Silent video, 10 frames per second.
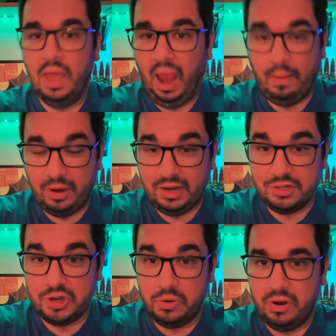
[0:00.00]
I'm rating
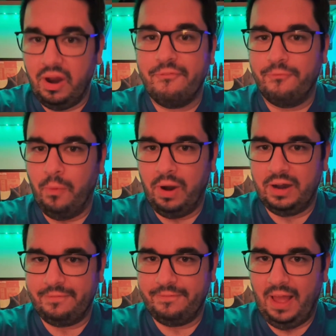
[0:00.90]
Joker a 4 out
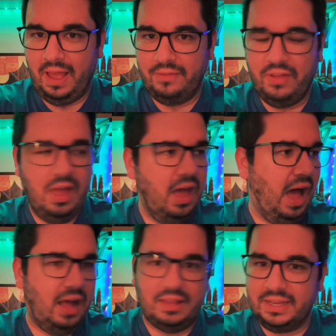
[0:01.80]
of 5.
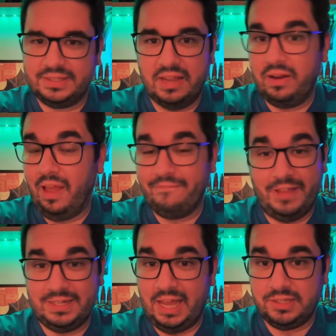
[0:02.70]
Like I said,
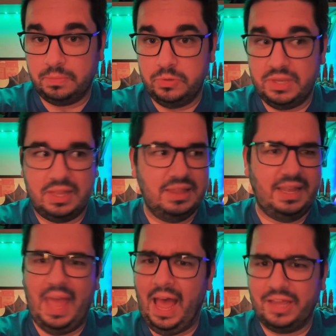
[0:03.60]
fantastic music. The
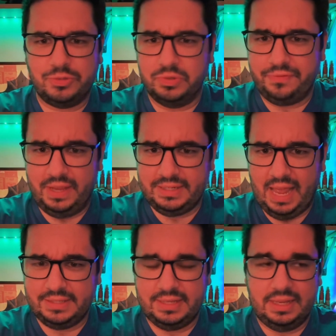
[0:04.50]
cast was
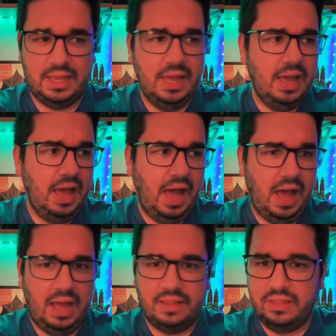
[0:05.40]
fantastic.
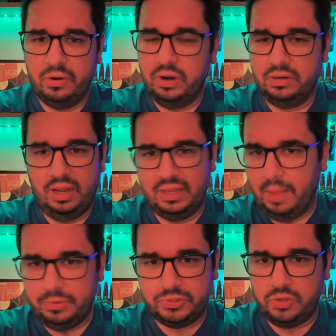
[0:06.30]
There were a
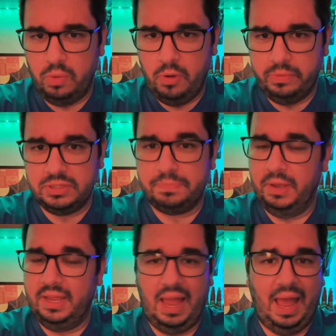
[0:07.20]
couple slow moments,
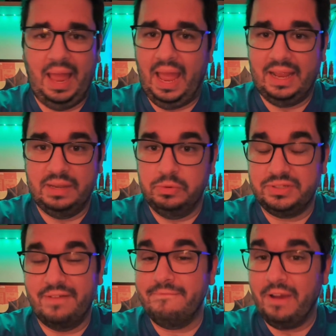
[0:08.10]
but it was
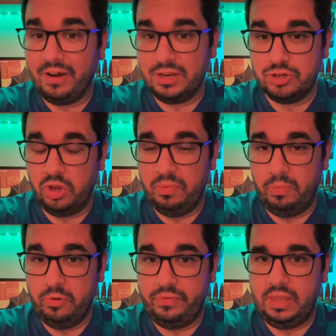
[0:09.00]
a very enjoyable
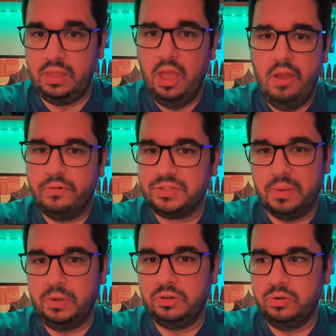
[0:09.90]
movie for
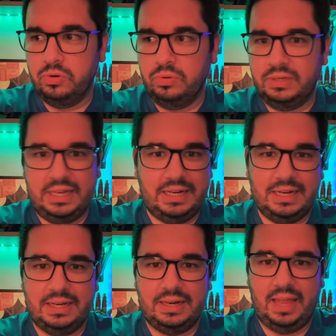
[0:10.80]
someone who
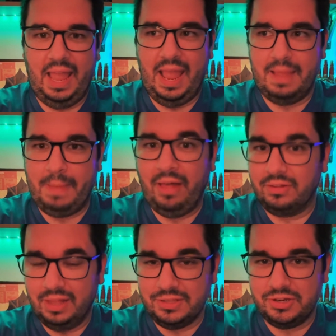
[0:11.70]
needed a palate
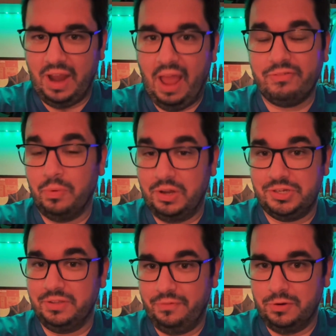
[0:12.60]
cleanser after
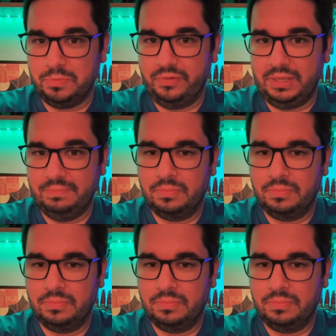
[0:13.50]
watching the first movie.